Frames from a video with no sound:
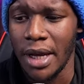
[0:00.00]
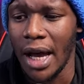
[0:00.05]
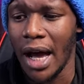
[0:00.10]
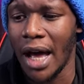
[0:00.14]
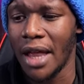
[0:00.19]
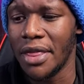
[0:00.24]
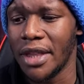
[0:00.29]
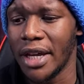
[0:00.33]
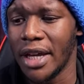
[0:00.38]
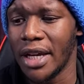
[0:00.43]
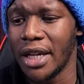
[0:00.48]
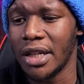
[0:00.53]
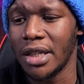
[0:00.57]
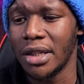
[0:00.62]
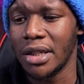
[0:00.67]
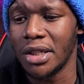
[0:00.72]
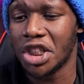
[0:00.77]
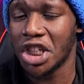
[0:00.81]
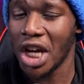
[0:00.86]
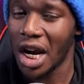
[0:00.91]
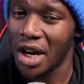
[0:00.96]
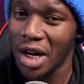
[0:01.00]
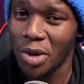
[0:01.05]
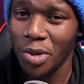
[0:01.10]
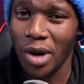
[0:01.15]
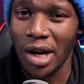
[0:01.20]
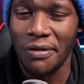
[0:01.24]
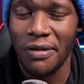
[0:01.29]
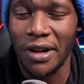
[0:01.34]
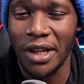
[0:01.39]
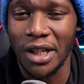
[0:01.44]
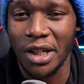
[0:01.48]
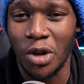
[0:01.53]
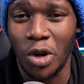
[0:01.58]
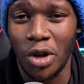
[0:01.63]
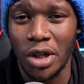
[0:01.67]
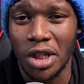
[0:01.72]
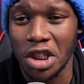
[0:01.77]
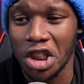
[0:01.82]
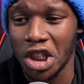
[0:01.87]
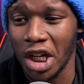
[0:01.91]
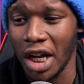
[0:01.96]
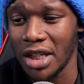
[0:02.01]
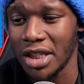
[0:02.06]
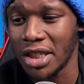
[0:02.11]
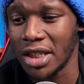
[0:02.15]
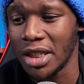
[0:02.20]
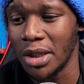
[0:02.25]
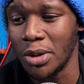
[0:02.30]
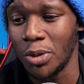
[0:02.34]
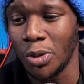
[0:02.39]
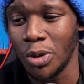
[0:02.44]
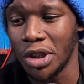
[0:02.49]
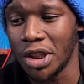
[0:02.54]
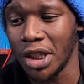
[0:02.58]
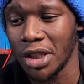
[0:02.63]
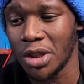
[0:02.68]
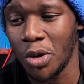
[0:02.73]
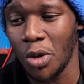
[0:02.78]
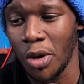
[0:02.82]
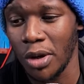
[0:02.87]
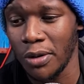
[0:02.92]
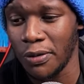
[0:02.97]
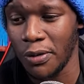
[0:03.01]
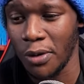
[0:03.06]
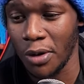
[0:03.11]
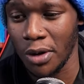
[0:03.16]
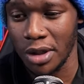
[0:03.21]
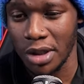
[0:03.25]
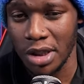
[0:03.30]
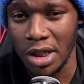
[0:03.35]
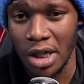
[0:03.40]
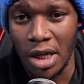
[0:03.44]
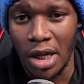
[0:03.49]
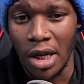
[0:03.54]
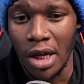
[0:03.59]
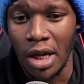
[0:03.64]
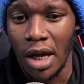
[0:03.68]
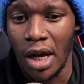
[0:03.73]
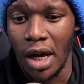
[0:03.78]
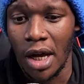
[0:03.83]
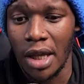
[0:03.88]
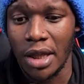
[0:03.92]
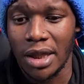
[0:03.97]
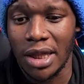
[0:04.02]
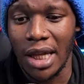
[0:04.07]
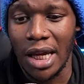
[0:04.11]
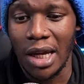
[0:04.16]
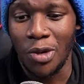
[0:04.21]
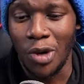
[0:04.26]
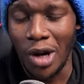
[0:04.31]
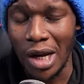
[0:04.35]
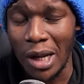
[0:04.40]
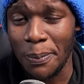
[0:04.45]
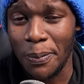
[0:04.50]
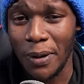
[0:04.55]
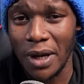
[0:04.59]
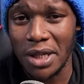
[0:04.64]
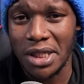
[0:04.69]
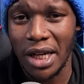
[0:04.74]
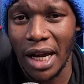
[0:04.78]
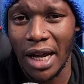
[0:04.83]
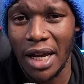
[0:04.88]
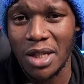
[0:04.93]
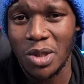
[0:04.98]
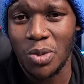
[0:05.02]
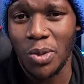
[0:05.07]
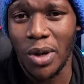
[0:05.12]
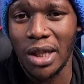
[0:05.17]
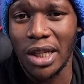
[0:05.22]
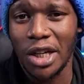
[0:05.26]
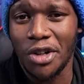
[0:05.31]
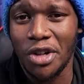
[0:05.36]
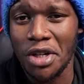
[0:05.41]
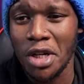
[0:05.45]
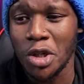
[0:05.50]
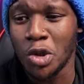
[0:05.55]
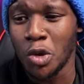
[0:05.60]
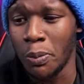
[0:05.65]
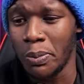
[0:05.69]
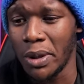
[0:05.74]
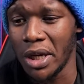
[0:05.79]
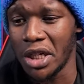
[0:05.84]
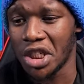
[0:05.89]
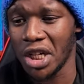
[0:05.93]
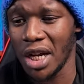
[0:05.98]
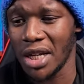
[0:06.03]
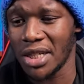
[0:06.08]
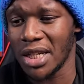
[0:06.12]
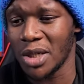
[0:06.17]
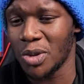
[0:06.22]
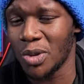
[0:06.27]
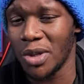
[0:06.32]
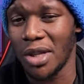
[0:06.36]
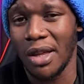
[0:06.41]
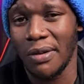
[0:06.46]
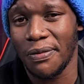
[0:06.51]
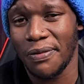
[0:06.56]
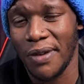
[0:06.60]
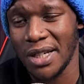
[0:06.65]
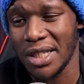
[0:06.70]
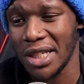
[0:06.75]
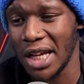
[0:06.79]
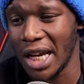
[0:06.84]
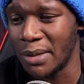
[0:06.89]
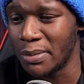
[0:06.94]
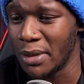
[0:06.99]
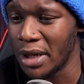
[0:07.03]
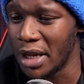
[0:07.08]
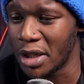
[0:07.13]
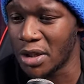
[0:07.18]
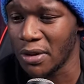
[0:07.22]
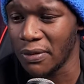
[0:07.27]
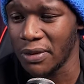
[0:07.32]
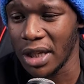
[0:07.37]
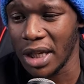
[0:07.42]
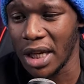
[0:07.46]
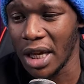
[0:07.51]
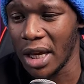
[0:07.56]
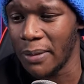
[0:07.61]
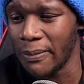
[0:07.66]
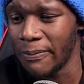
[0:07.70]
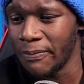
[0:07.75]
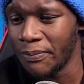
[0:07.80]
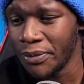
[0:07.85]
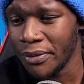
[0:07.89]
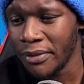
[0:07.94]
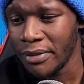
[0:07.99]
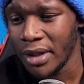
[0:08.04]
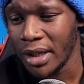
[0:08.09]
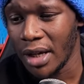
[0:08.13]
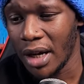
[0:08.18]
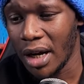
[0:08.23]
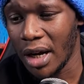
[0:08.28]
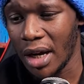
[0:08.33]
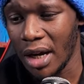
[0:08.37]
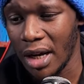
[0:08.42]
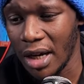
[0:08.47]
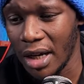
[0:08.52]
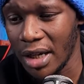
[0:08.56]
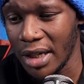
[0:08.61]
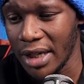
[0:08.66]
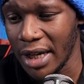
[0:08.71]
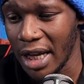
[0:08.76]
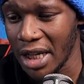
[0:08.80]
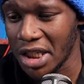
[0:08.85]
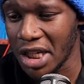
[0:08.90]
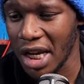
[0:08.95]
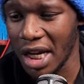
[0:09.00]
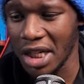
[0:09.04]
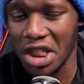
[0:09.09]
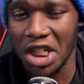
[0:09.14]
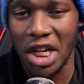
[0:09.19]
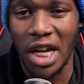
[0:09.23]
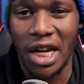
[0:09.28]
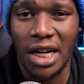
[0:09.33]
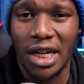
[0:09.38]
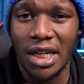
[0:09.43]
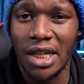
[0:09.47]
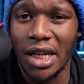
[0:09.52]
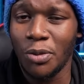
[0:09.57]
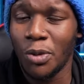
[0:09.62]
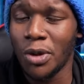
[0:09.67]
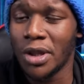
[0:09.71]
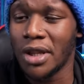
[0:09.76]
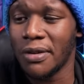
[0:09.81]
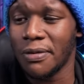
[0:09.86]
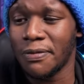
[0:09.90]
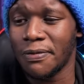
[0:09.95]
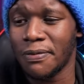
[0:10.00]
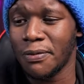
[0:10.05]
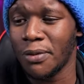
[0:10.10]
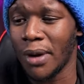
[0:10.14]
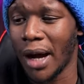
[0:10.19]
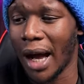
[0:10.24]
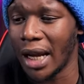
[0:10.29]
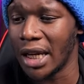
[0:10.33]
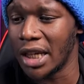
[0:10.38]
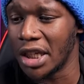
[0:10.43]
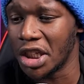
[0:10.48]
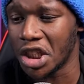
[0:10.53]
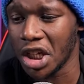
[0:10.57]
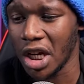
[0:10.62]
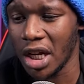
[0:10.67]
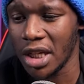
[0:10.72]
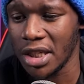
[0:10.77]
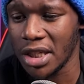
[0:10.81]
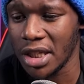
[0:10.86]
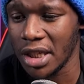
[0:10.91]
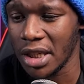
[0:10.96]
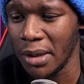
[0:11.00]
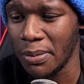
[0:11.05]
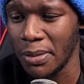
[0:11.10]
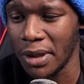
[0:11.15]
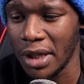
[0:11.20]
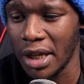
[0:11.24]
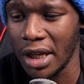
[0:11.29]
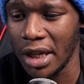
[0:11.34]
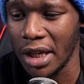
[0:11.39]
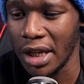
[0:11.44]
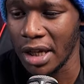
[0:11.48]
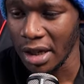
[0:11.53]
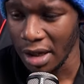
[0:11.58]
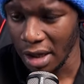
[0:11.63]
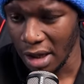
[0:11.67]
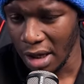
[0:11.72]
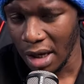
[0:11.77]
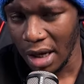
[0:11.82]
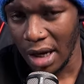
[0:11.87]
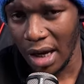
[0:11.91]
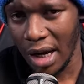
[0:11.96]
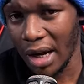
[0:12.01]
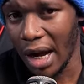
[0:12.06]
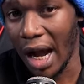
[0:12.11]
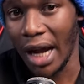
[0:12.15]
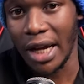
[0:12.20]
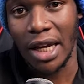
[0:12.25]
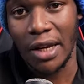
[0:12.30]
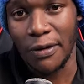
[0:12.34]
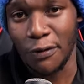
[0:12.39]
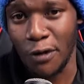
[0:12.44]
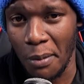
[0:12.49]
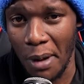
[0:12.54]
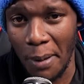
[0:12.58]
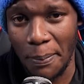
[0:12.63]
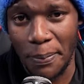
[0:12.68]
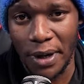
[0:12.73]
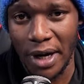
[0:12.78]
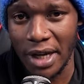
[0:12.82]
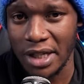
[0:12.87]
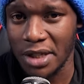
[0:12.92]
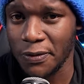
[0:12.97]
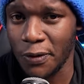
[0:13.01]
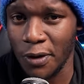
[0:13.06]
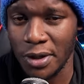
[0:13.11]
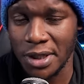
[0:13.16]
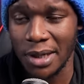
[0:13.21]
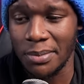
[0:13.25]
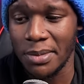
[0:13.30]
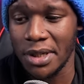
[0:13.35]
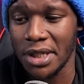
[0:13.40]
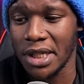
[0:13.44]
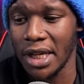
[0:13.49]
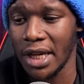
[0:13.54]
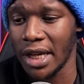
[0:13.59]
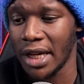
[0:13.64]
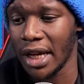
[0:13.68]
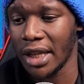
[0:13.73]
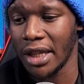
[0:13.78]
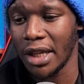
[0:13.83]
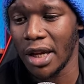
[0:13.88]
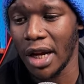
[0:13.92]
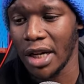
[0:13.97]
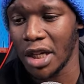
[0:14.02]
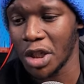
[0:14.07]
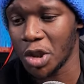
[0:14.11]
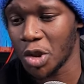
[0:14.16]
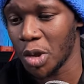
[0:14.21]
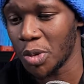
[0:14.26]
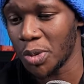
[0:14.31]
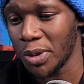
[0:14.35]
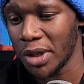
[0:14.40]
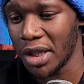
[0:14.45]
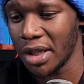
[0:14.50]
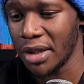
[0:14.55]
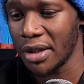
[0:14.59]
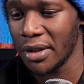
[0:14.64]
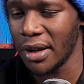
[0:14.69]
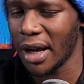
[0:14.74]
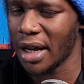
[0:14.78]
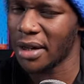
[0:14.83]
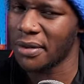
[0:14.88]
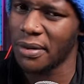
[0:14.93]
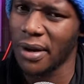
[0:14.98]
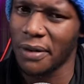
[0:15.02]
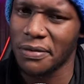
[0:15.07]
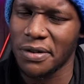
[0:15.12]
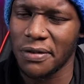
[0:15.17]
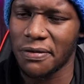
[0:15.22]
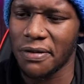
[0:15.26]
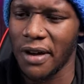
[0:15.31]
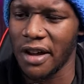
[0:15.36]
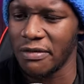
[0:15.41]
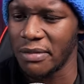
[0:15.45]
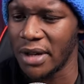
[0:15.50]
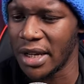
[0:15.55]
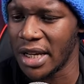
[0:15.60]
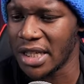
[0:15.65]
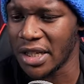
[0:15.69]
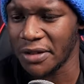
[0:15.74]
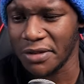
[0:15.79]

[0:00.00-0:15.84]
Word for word: And then Čerin, whenever he got a chance, he would just go in front. They really pressed high as well. They created two big chances within the first 8 minutes of the game. Šeško with the early chance in the beginning, again from a press, forced a mistake, and they had a shot within after 5 minutes.